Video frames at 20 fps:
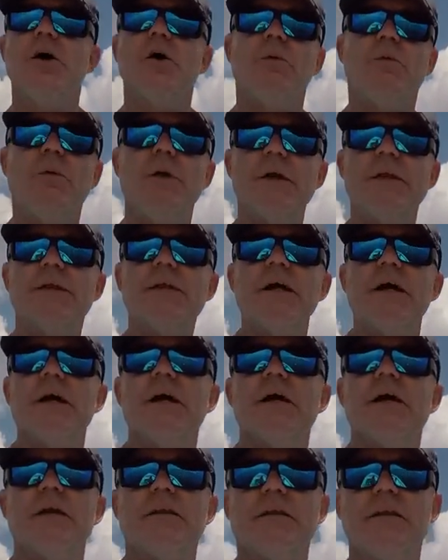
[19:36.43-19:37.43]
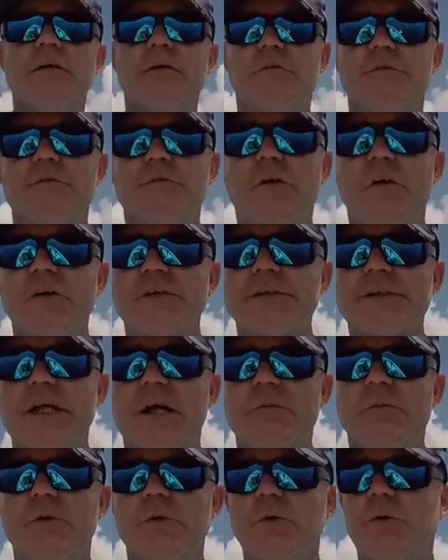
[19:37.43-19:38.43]
with the false
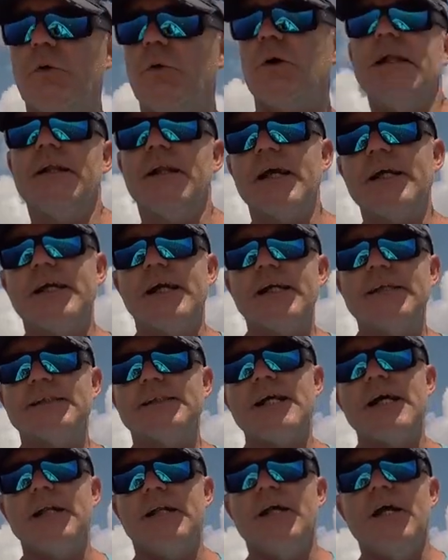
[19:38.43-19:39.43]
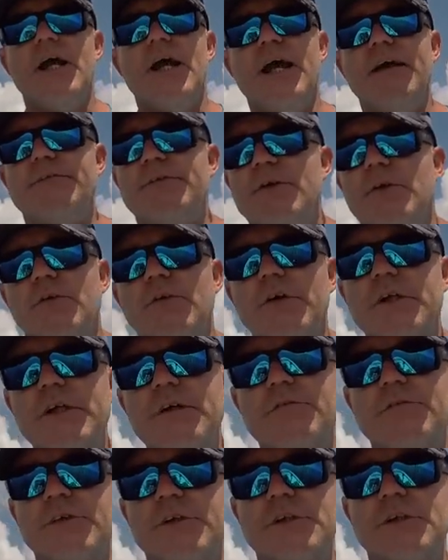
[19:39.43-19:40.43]
albacore. Like I said, if you're
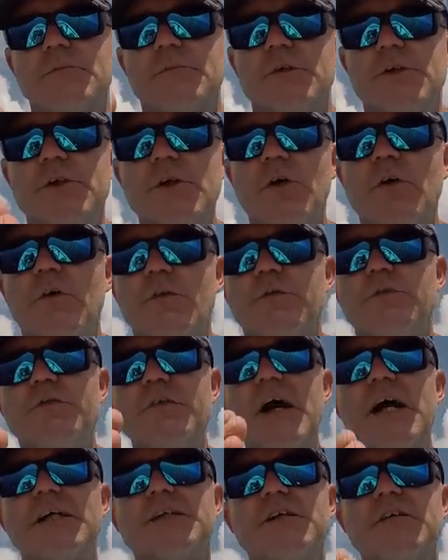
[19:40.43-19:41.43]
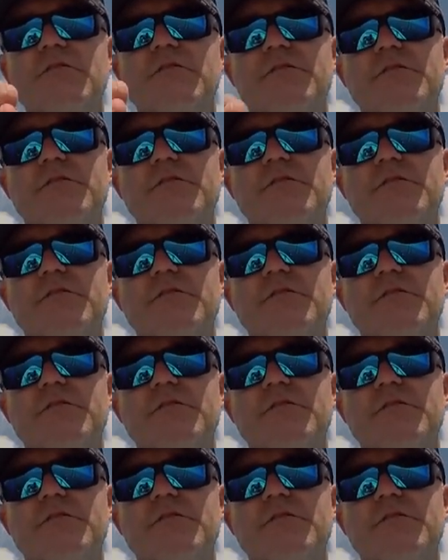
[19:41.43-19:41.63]
looking for some good old fashioned